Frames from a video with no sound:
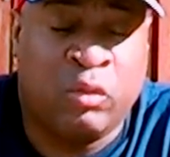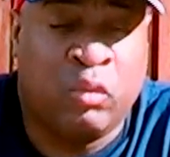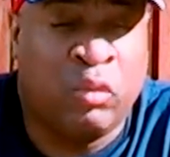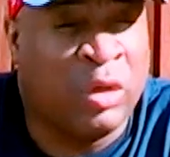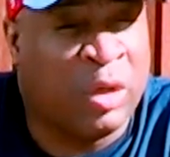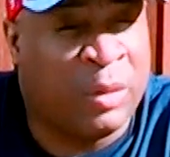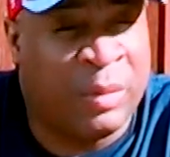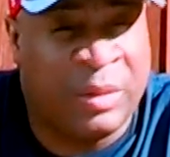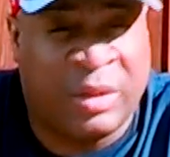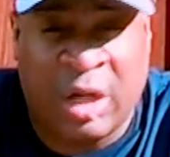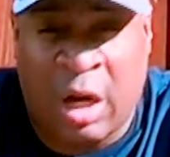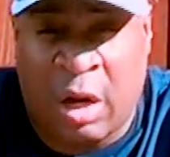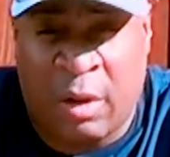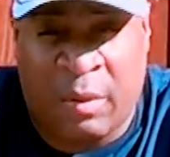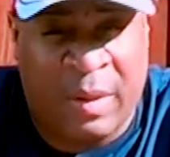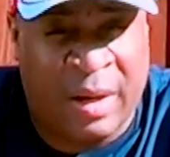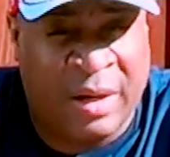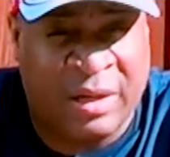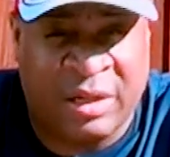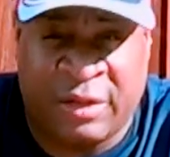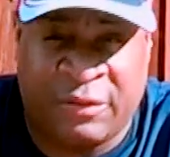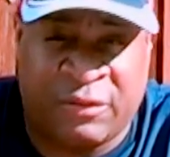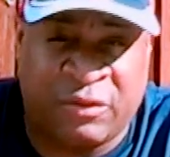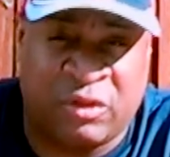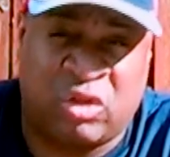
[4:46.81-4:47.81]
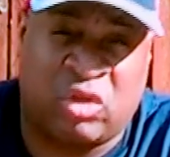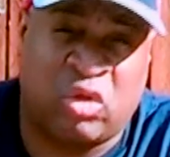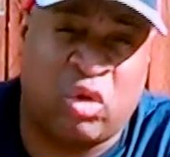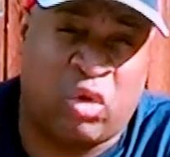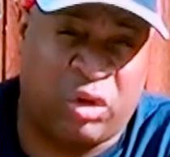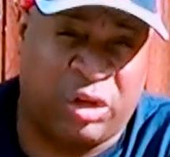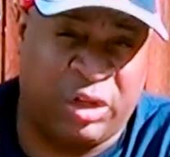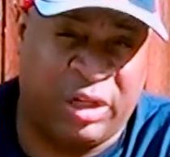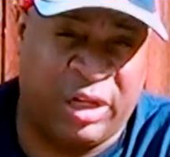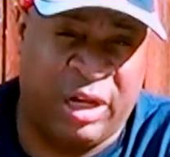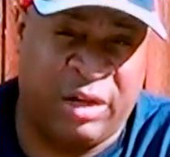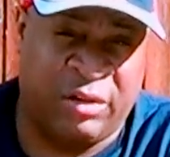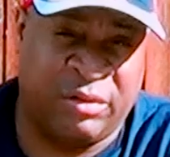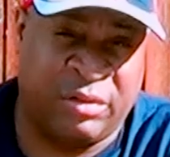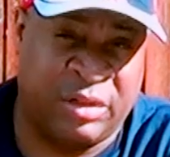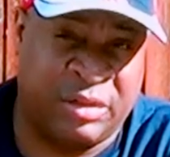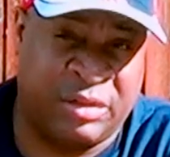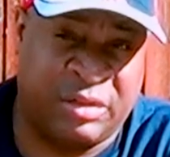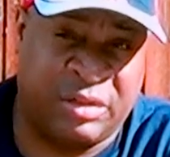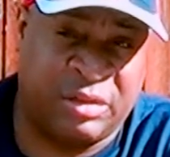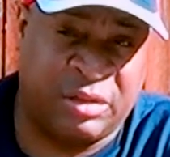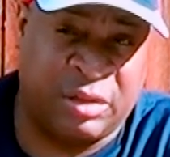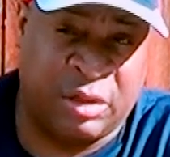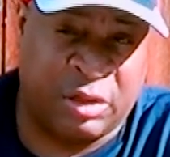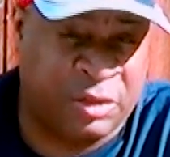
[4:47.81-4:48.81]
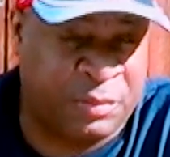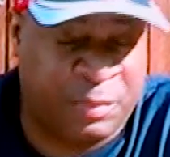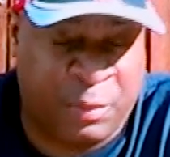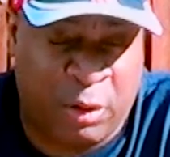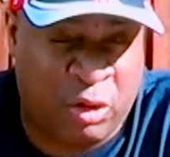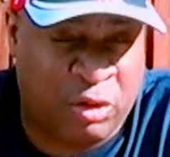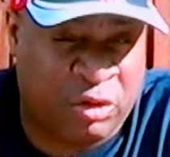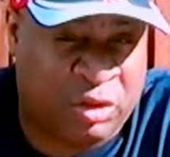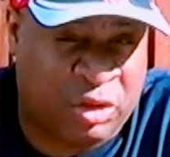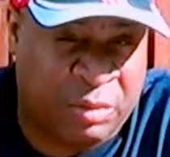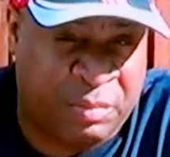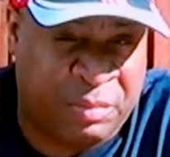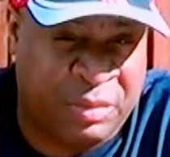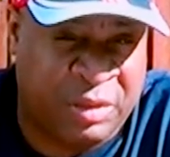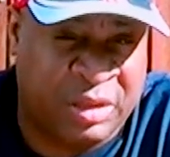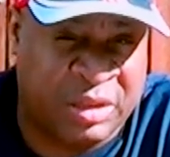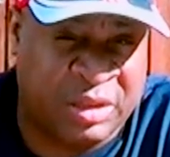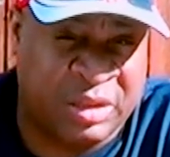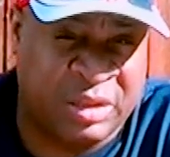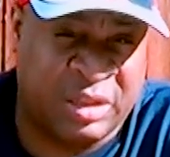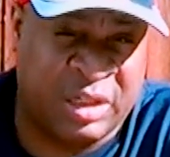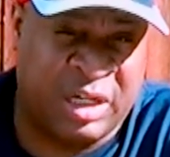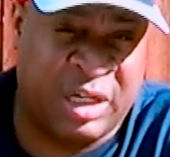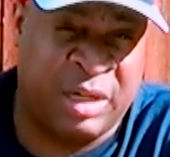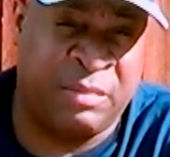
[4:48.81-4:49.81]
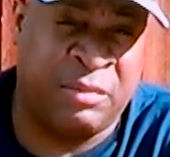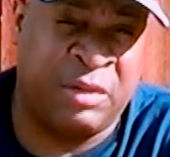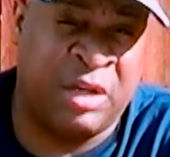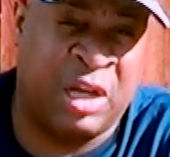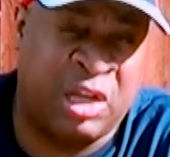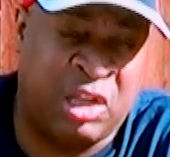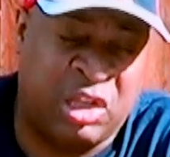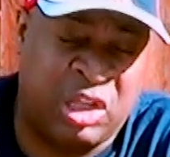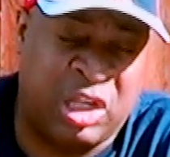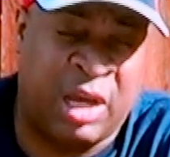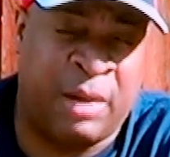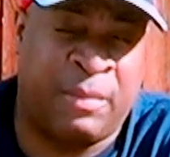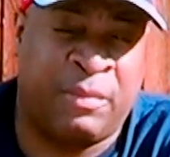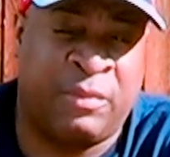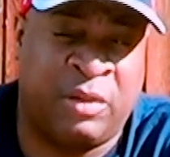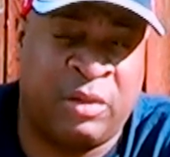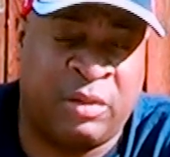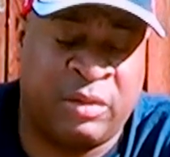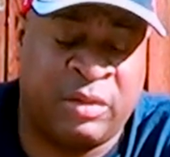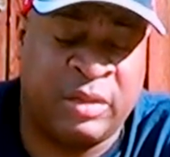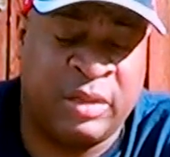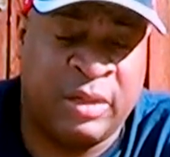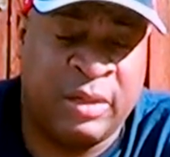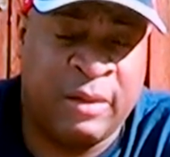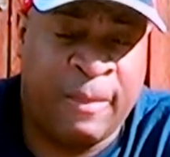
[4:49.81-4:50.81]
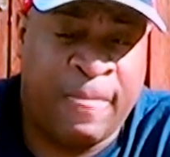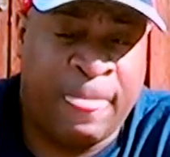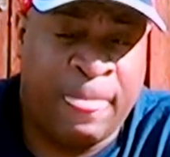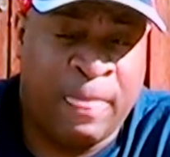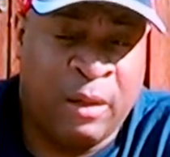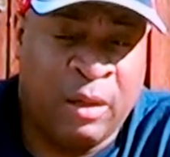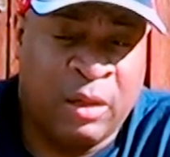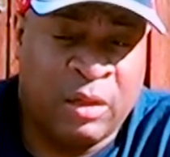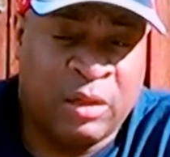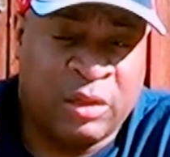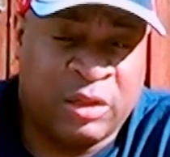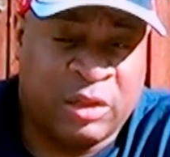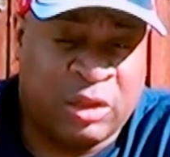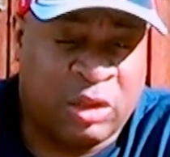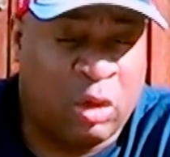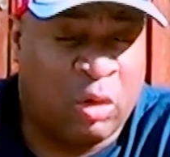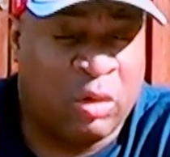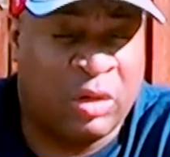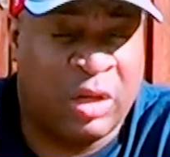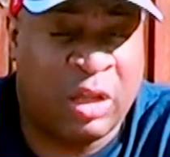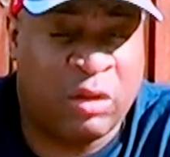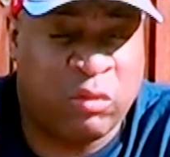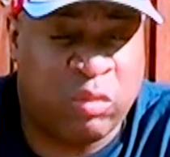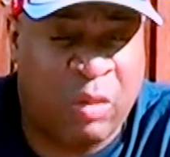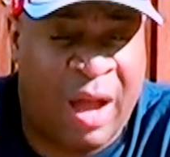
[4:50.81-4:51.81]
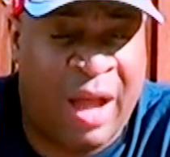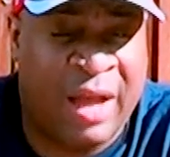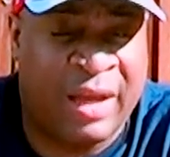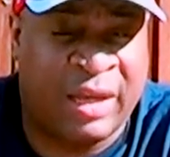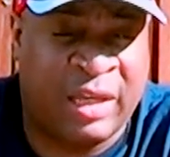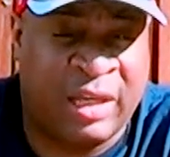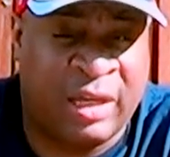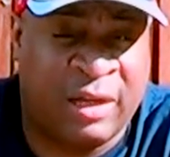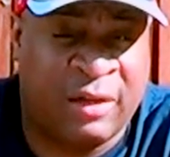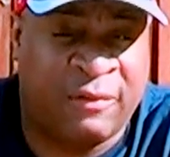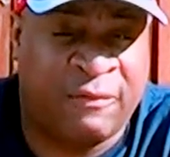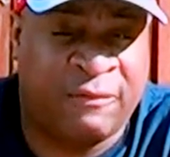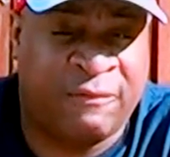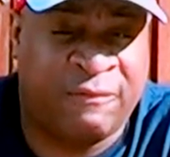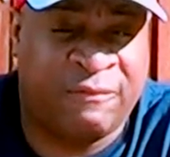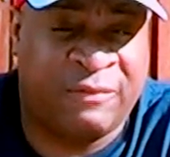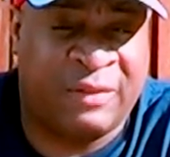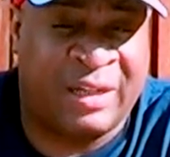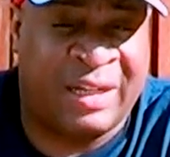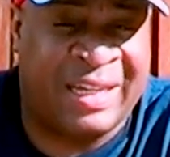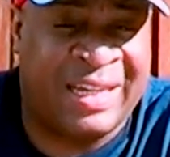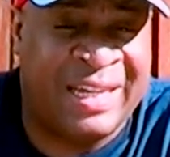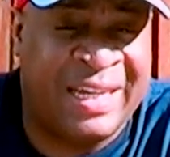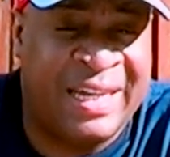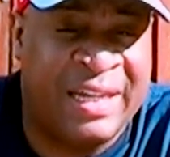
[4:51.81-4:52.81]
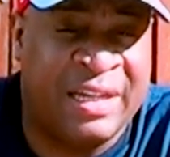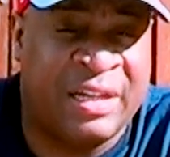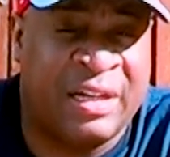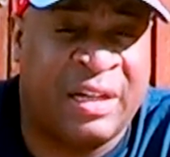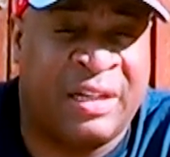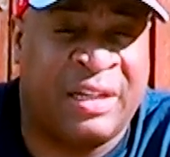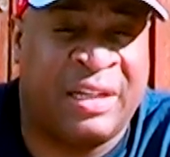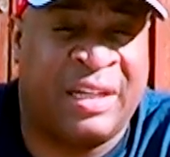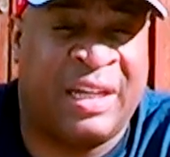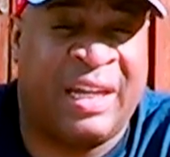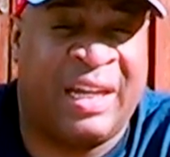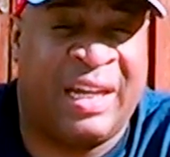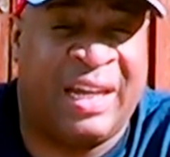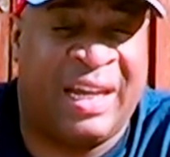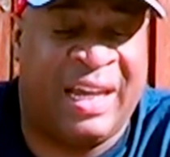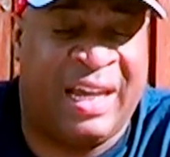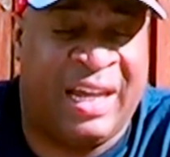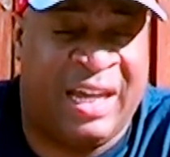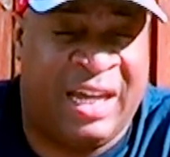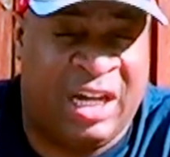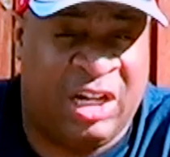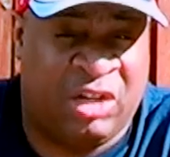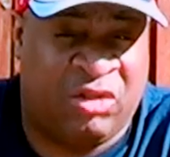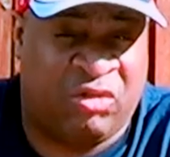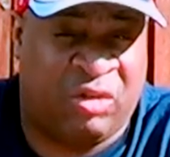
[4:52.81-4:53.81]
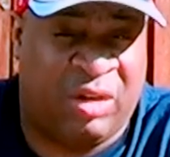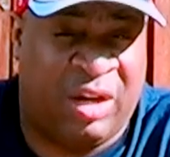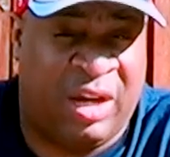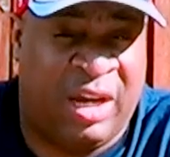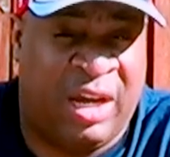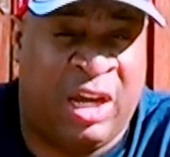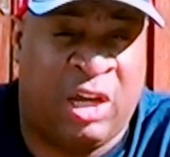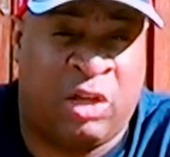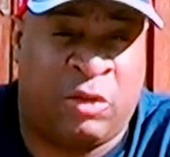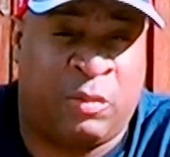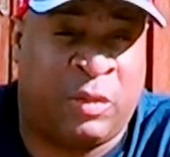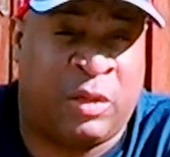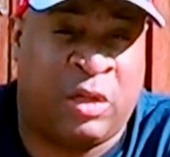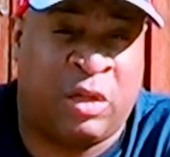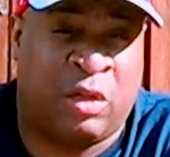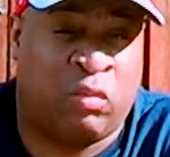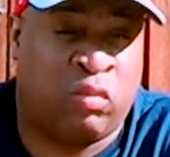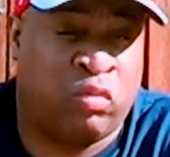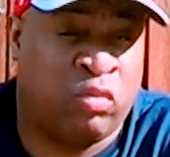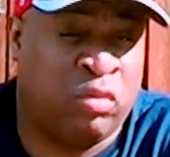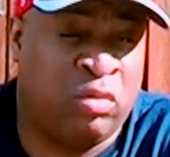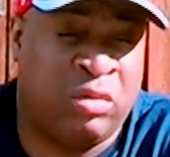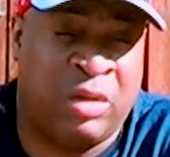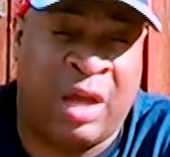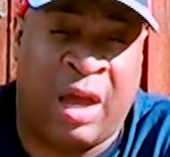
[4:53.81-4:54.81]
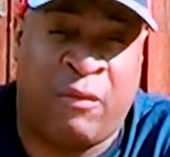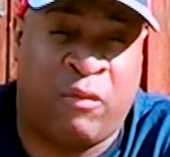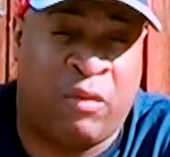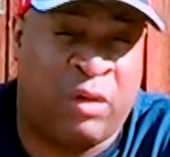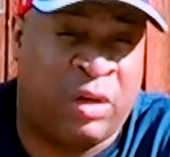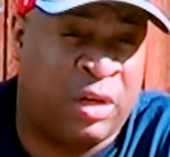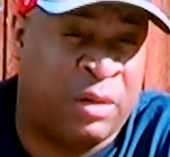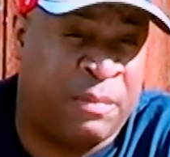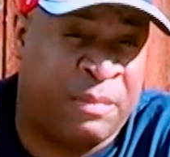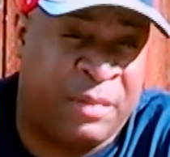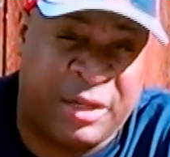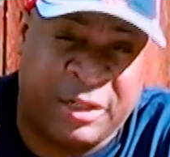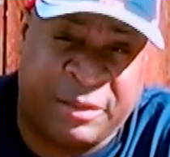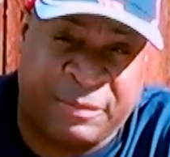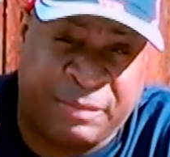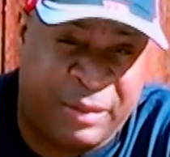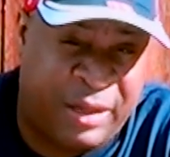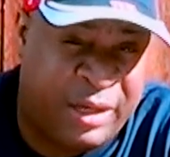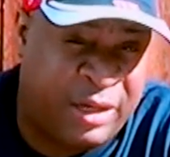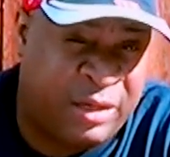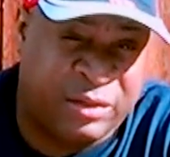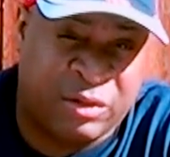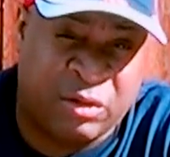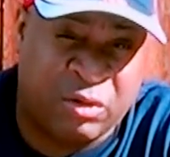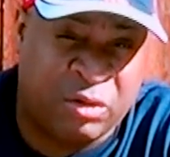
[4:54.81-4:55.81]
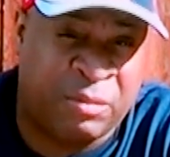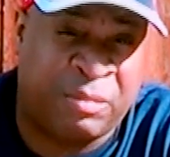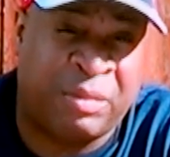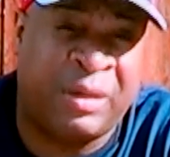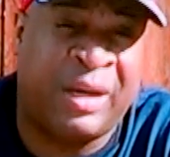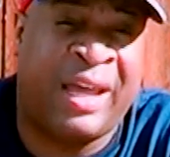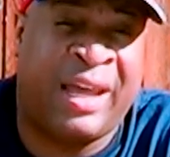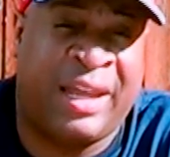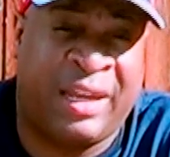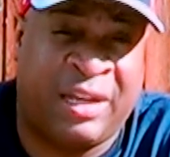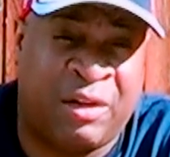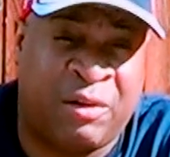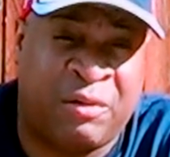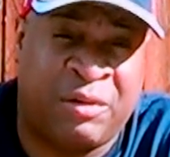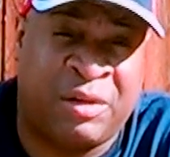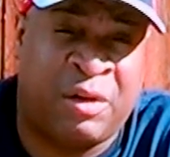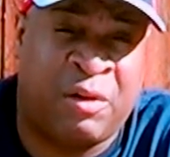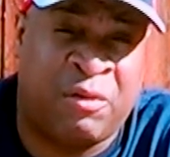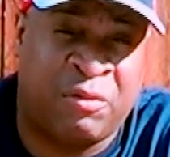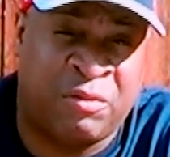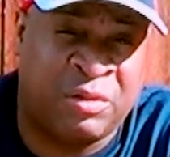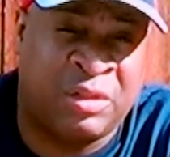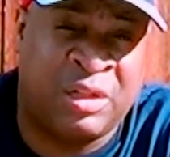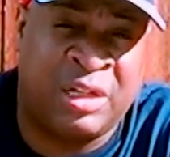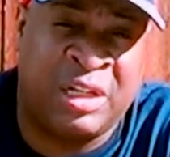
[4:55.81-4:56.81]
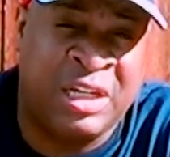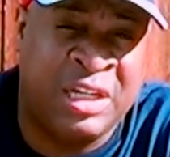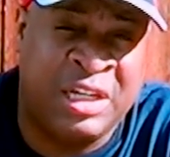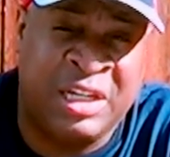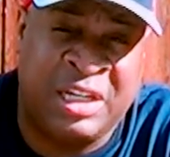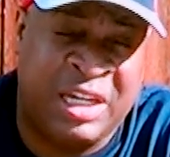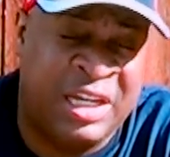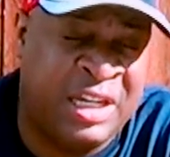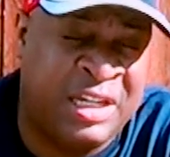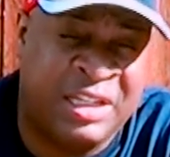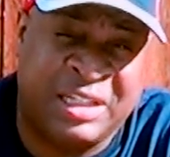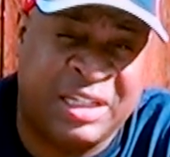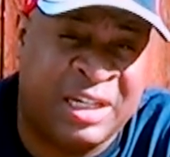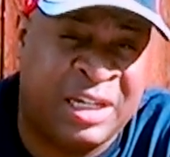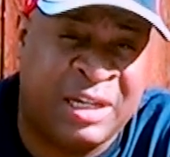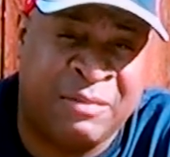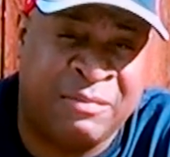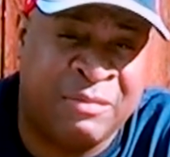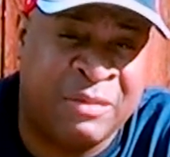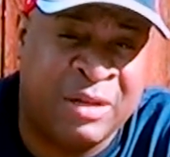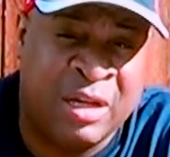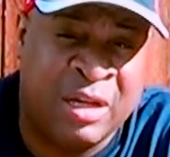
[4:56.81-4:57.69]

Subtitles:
We could be talking about a different story now. The Spurs could be the NBA champions. So that's why I give the Heat an extra edge, because you have one of the best players on the planet on the Heat team.